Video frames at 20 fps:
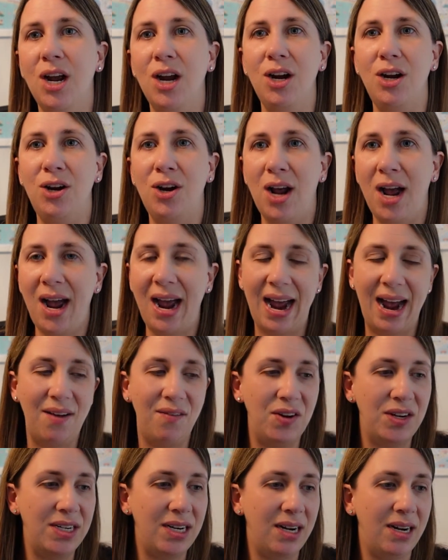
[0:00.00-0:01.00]
You're not
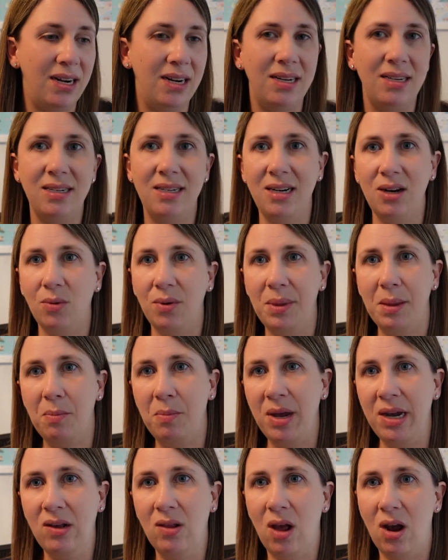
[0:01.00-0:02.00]
having to deal with a
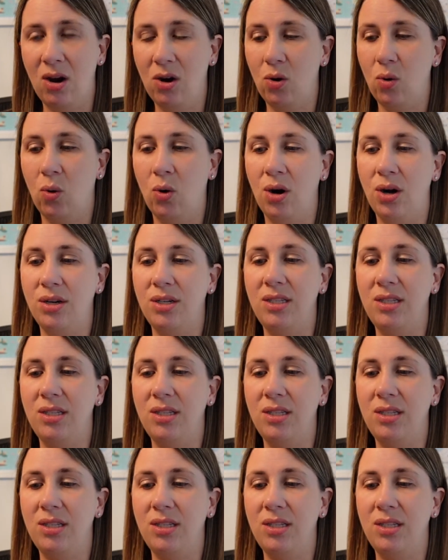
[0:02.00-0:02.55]
big long cord.